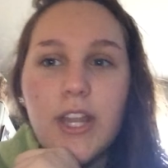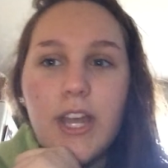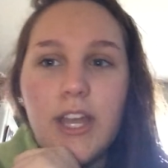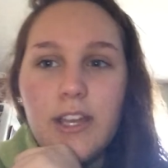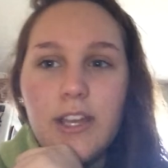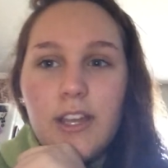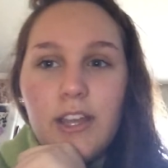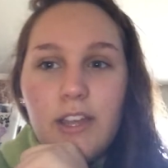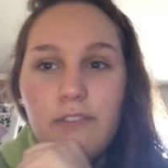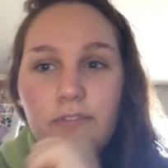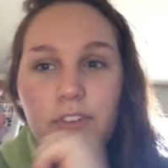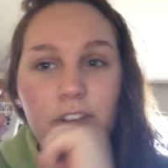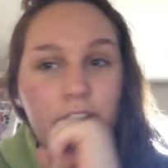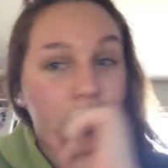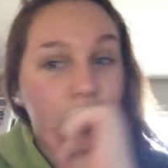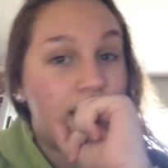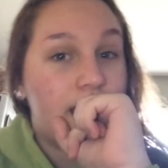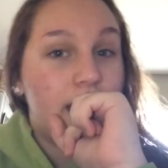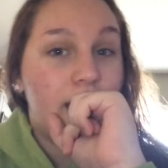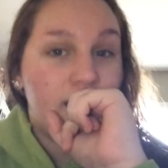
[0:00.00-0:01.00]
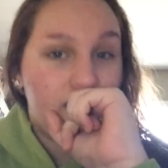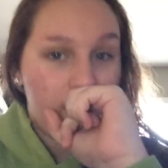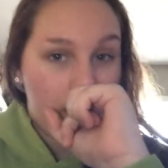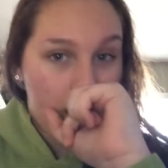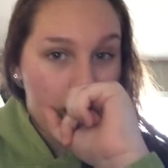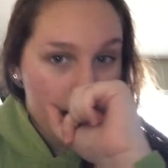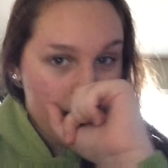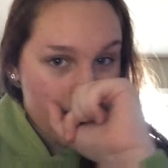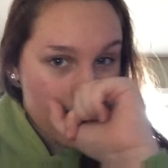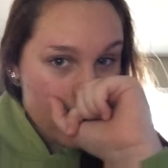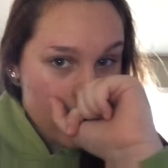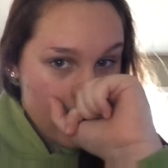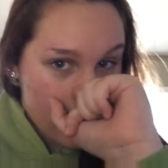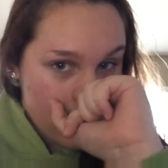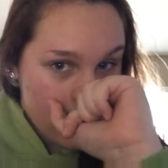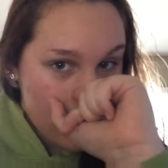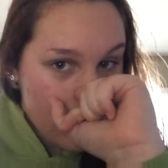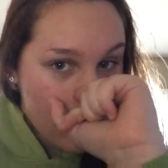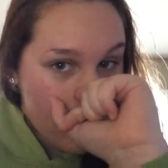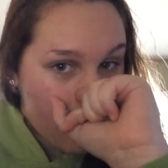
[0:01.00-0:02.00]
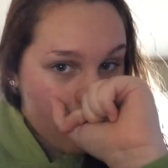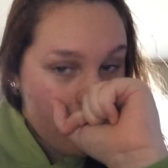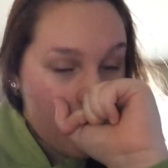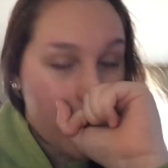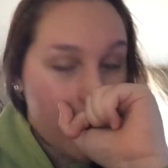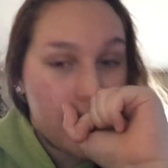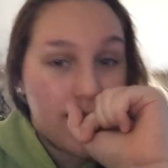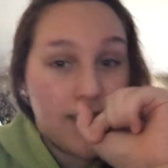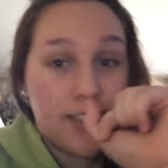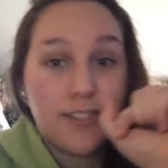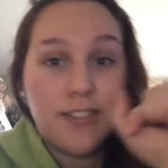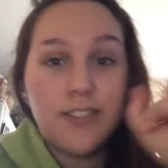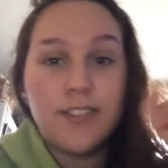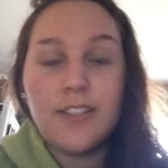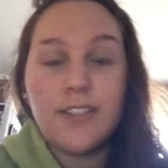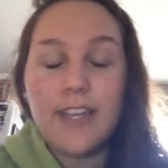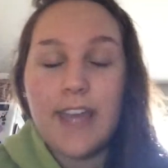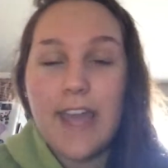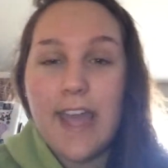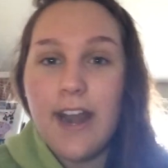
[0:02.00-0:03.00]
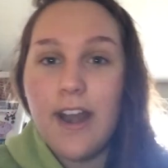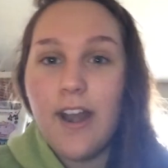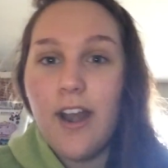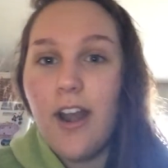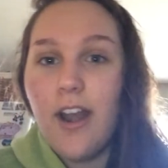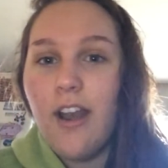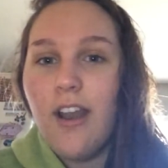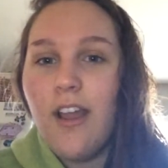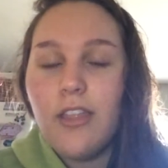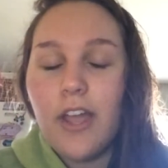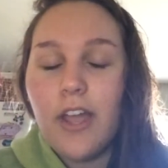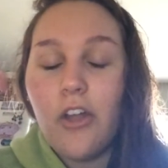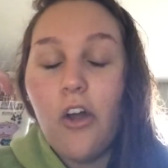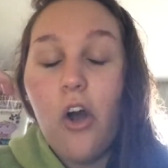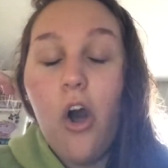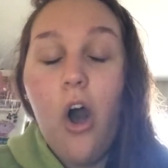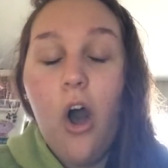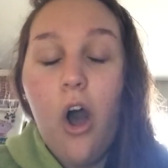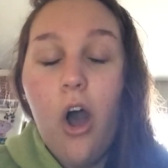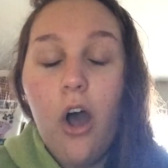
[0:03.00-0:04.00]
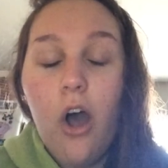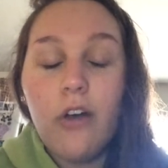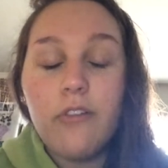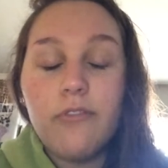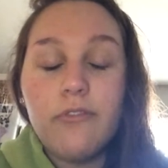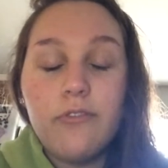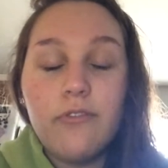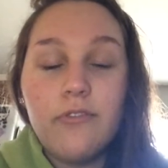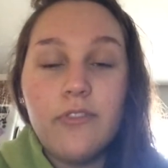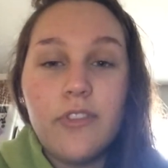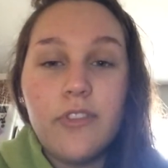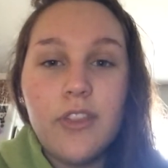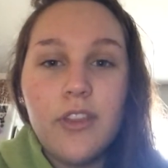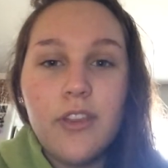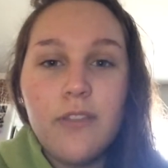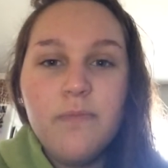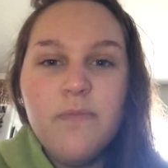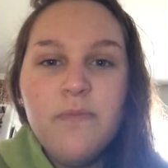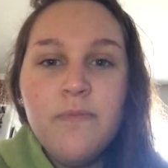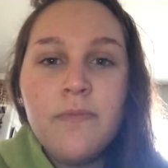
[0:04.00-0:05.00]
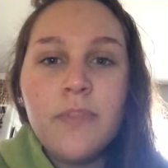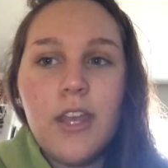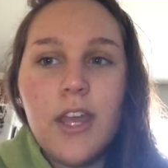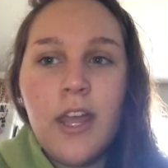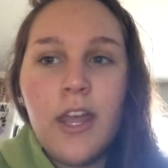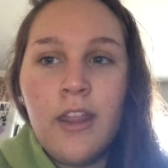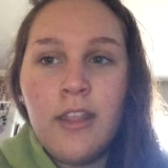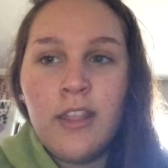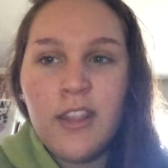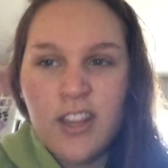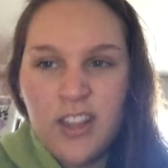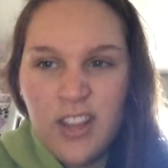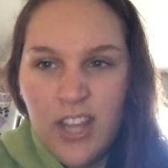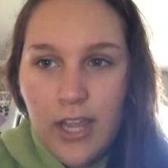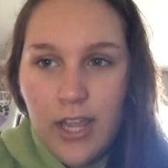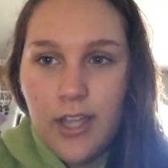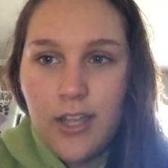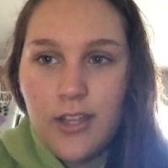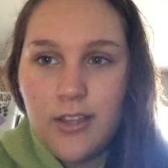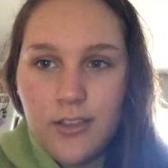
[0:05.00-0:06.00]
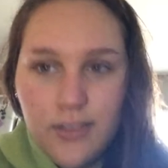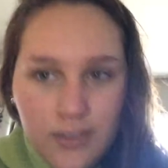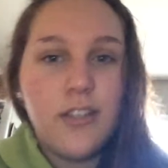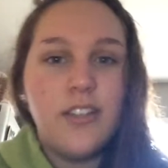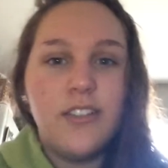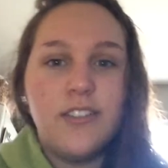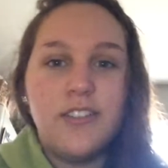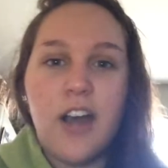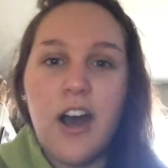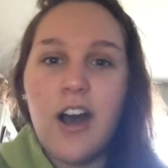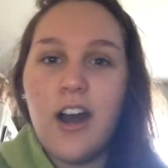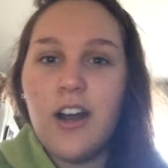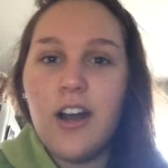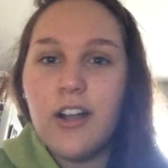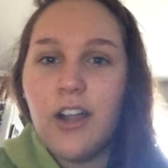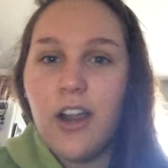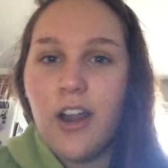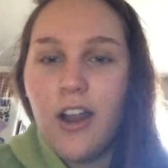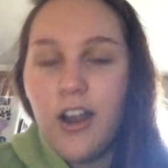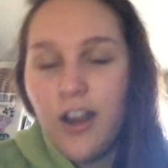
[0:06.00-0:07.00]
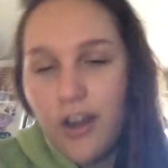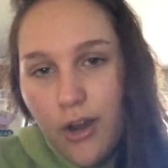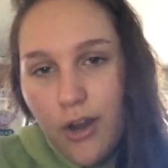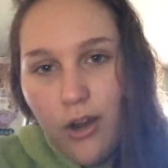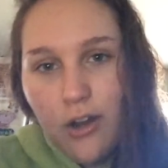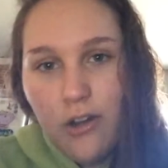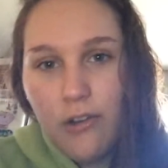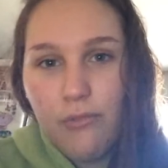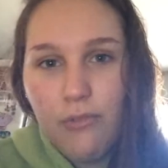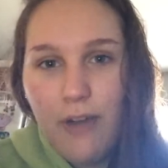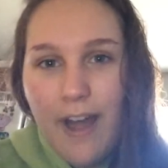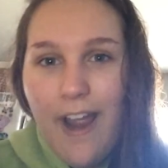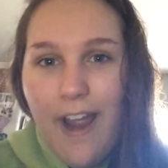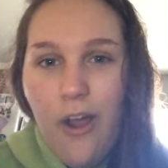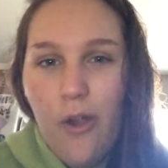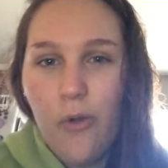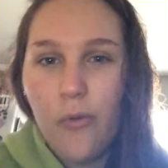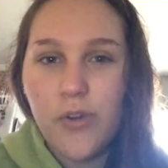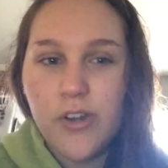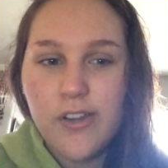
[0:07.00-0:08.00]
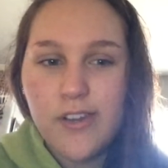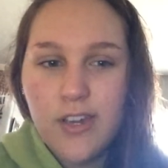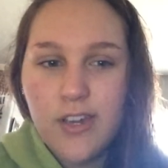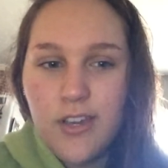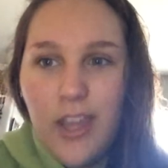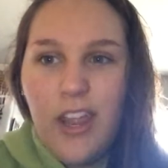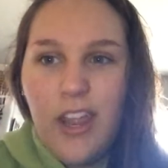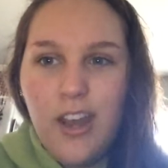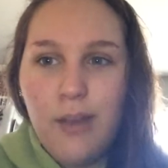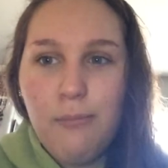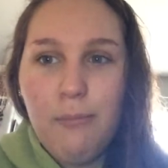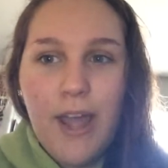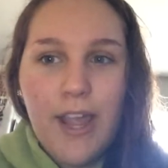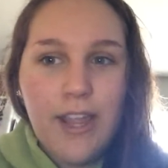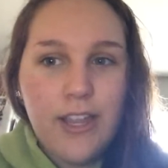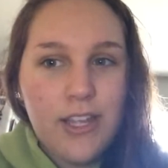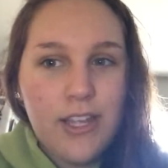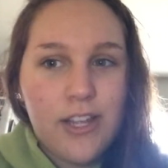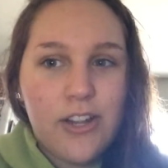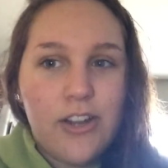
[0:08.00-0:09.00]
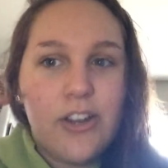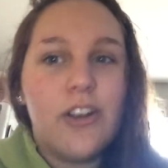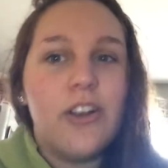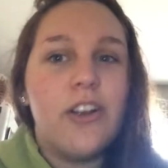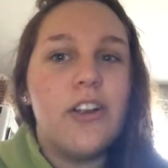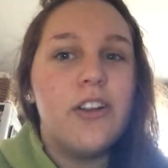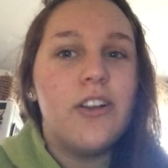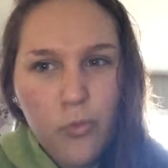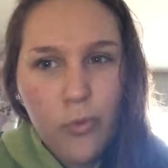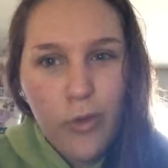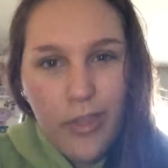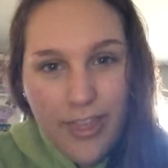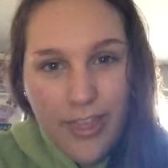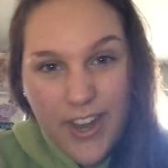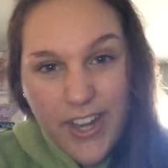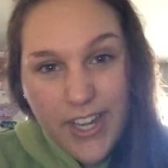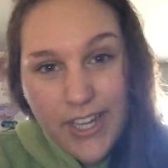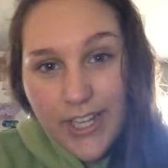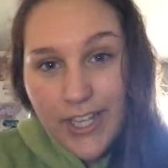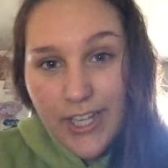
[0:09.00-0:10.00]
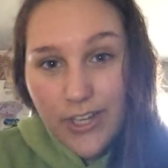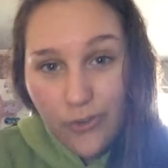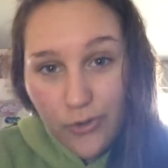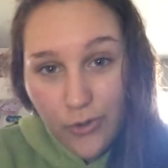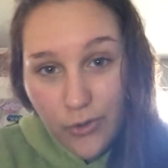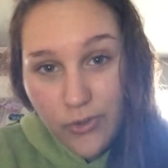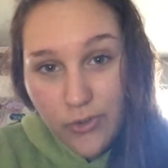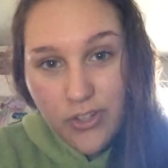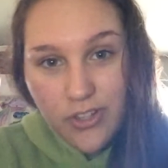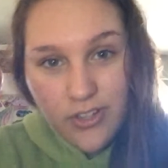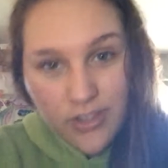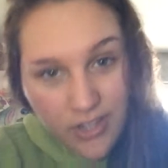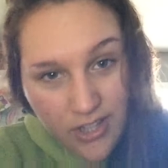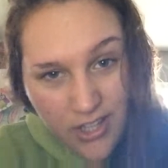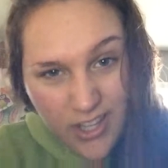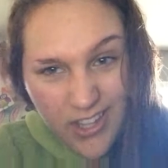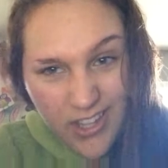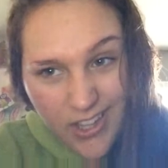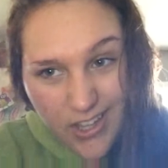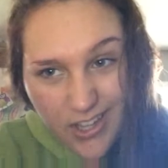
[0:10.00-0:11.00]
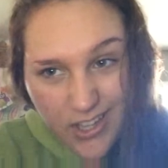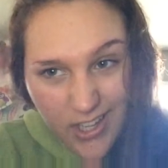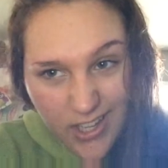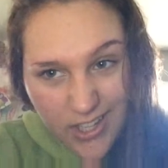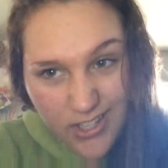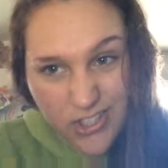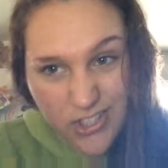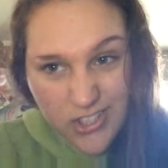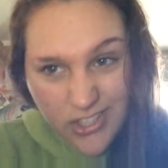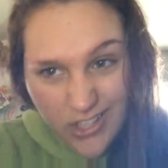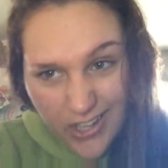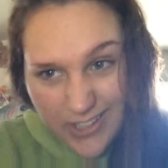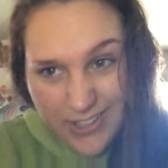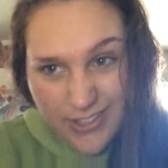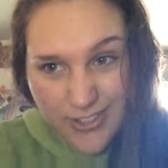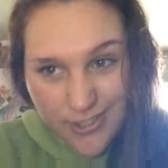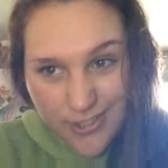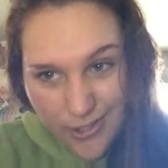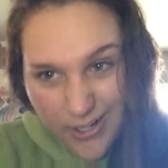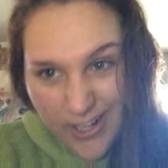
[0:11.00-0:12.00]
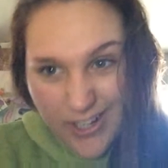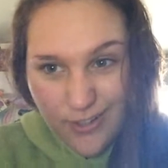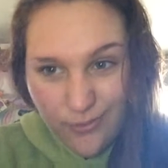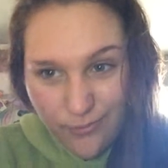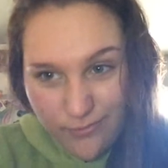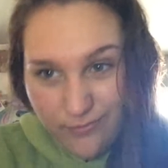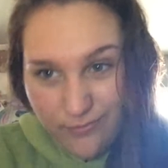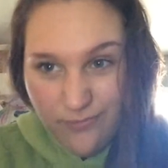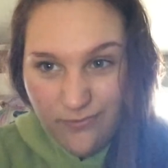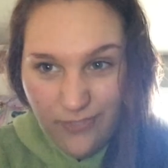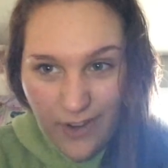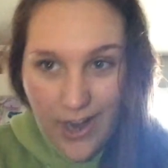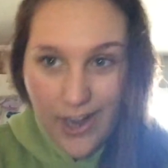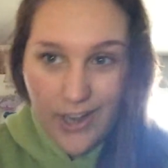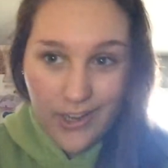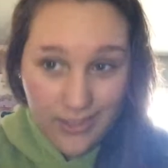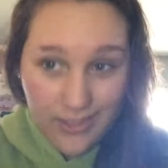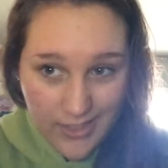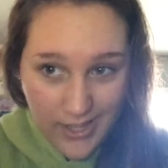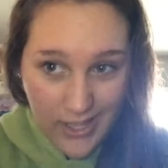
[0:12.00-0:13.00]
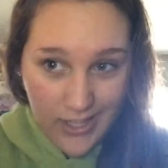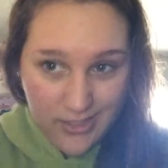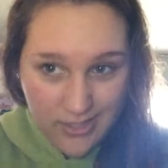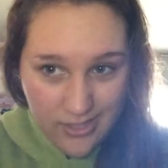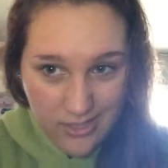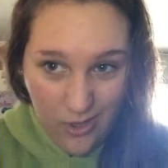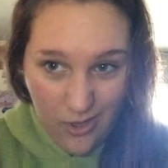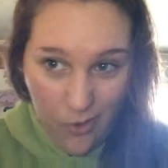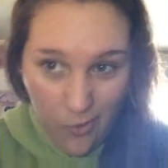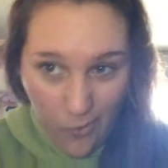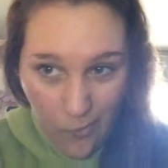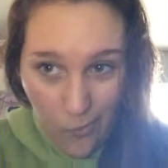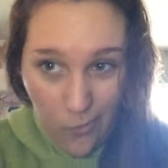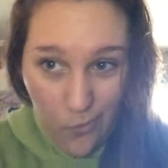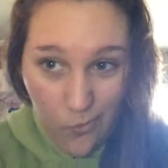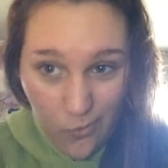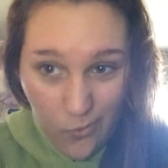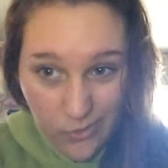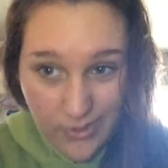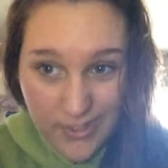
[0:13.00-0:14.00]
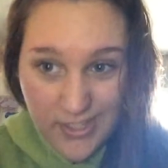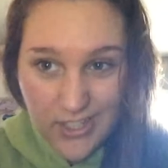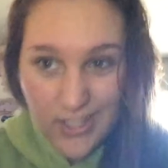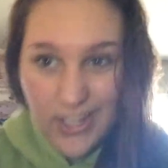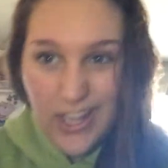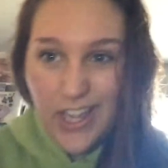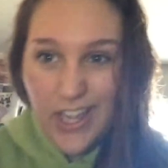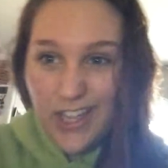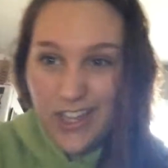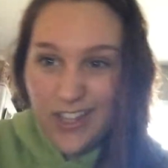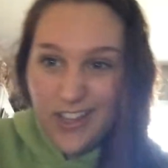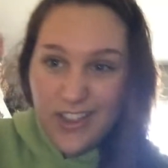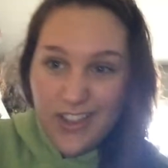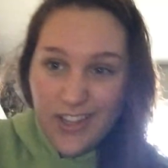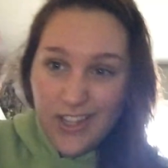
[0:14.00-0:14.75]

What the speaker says: like a piece of skin like off, and then like dug around in my ear with a needle and just like tried to find like the hole to like